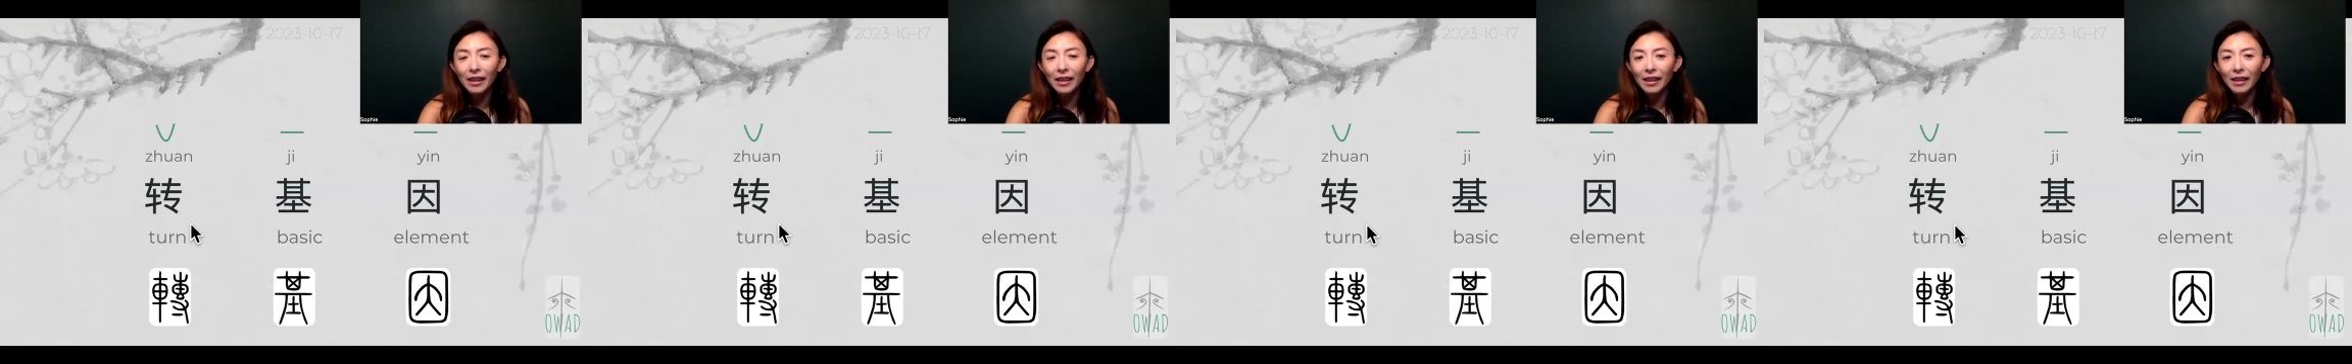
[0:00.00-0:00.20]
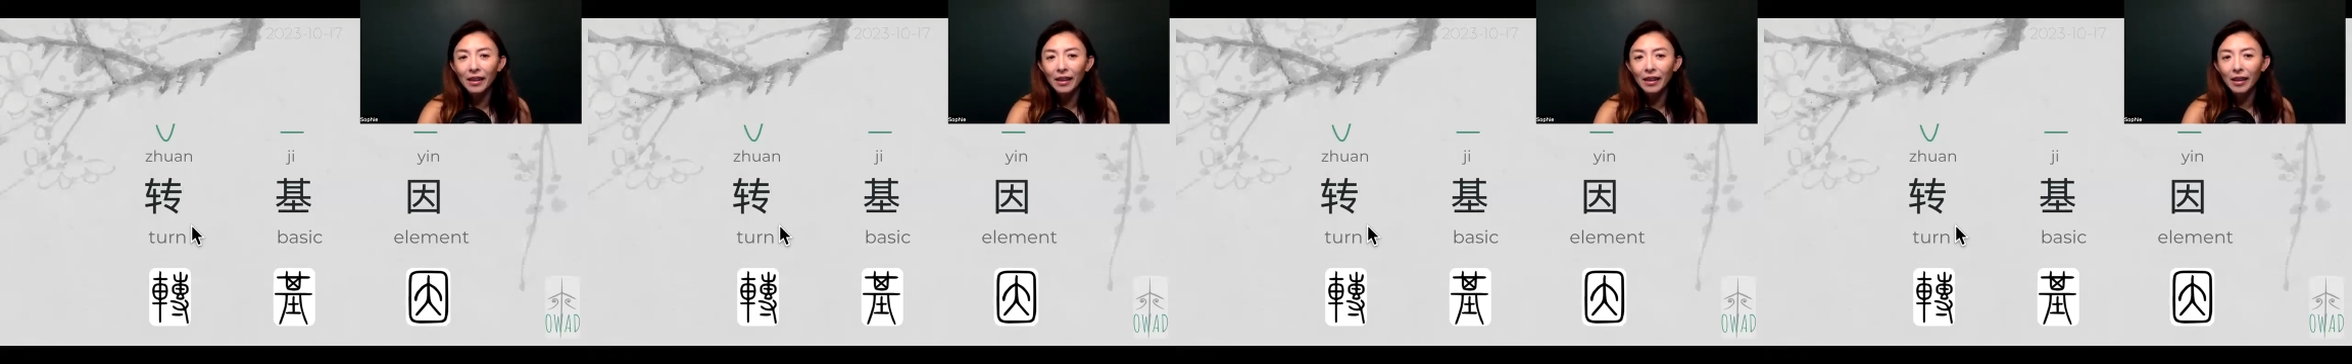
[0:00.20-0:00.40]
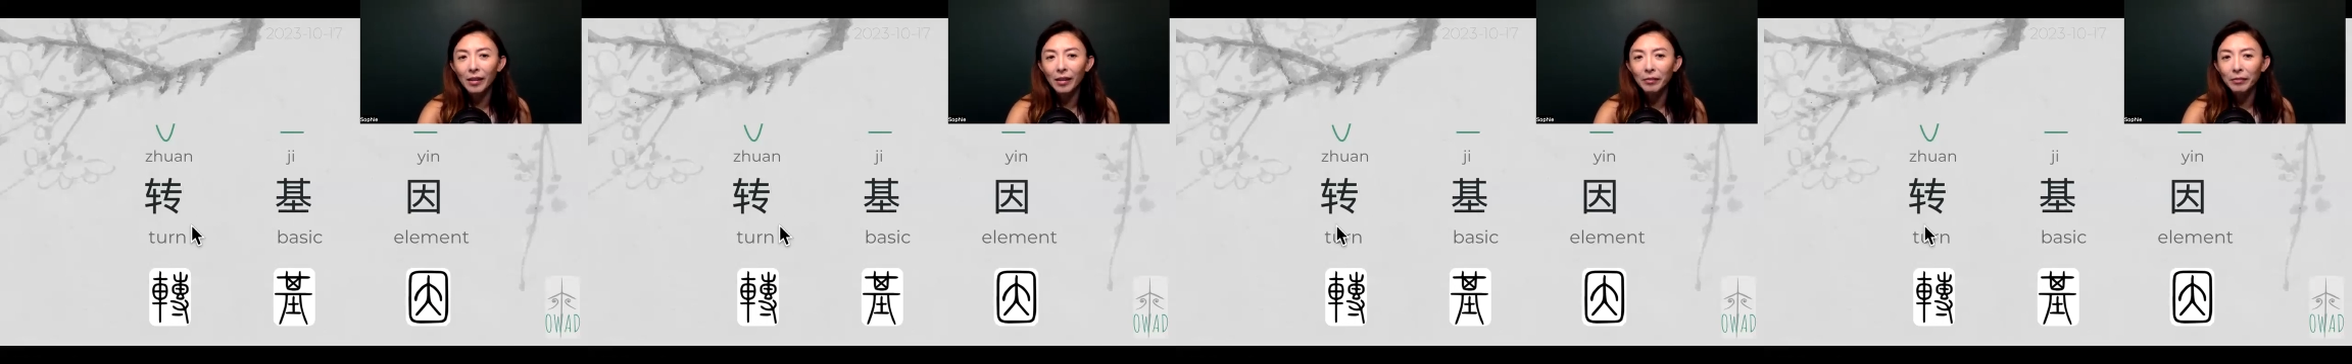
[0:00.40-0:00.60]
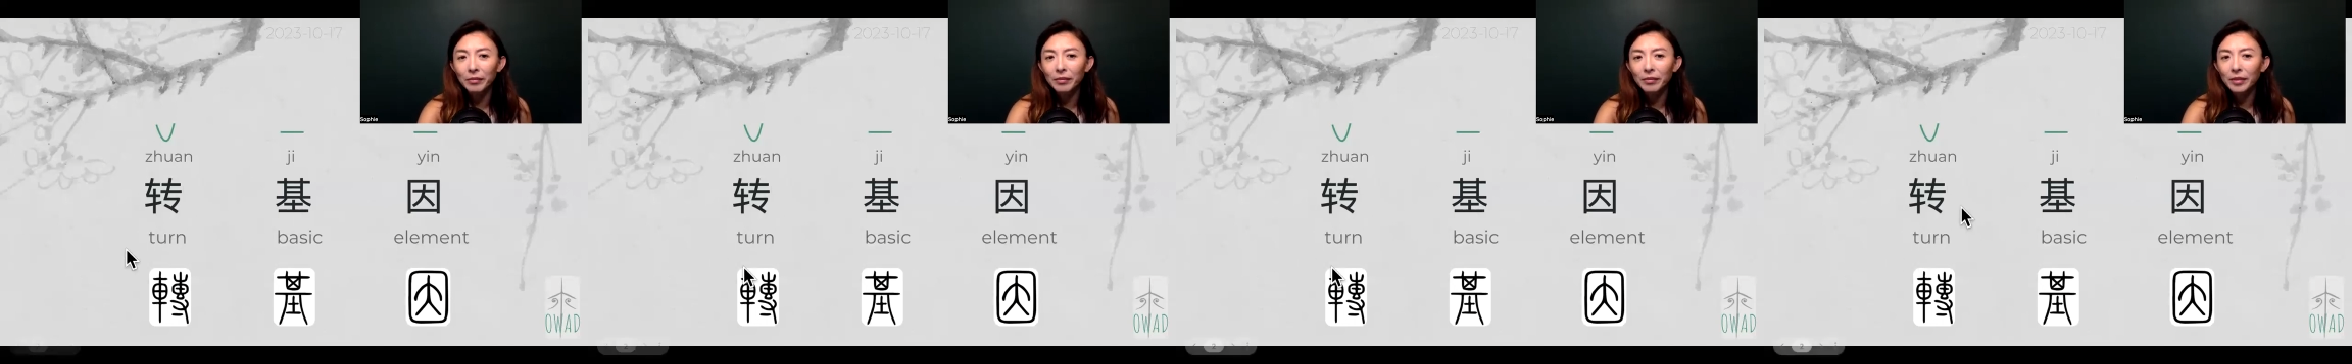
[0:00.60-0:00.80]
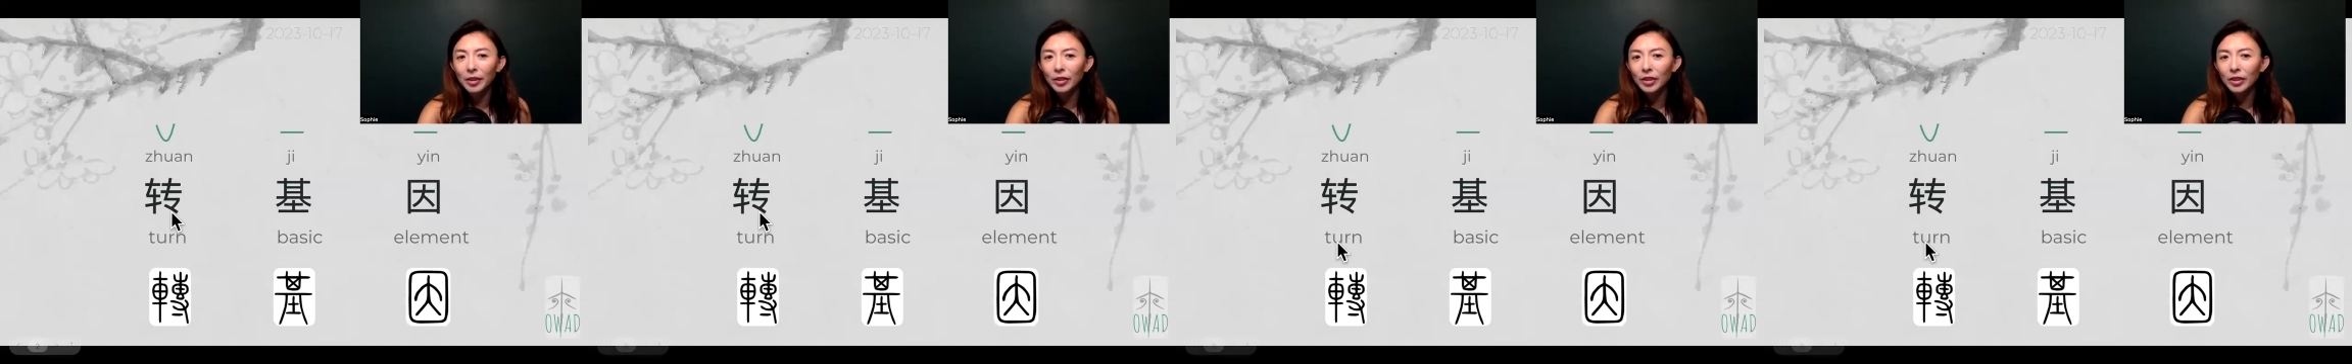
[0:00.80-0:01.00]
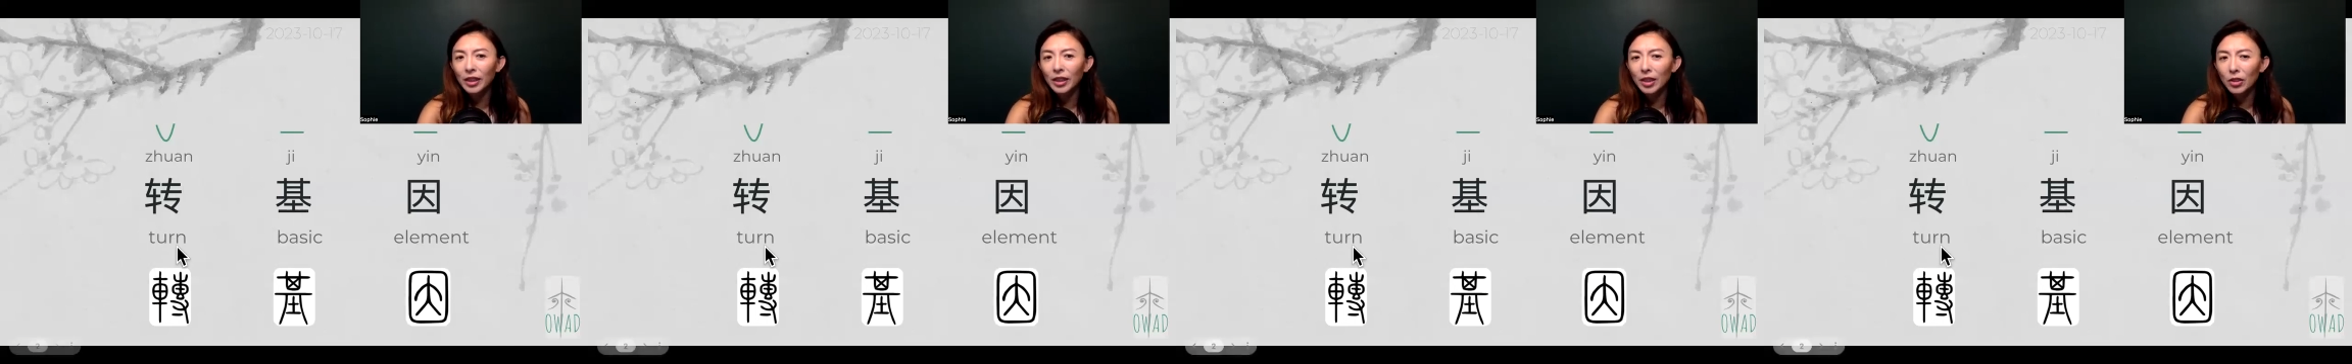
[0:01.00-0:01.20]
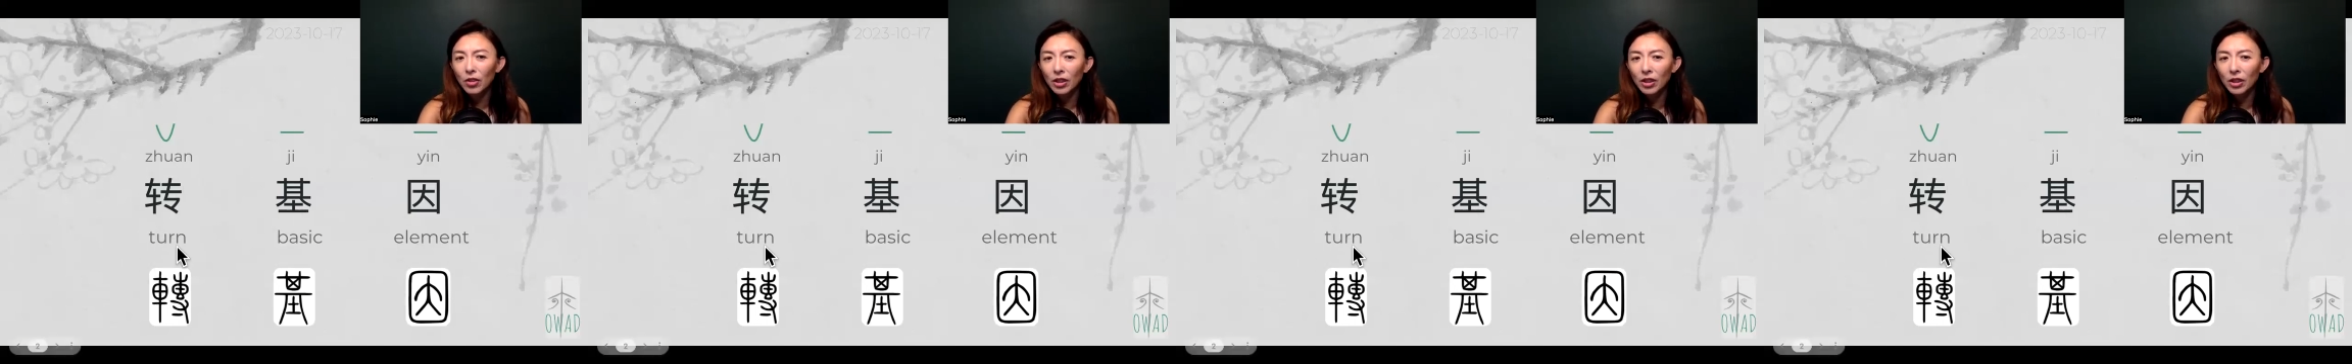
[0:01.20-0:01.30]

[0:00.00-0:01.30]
Um, you see the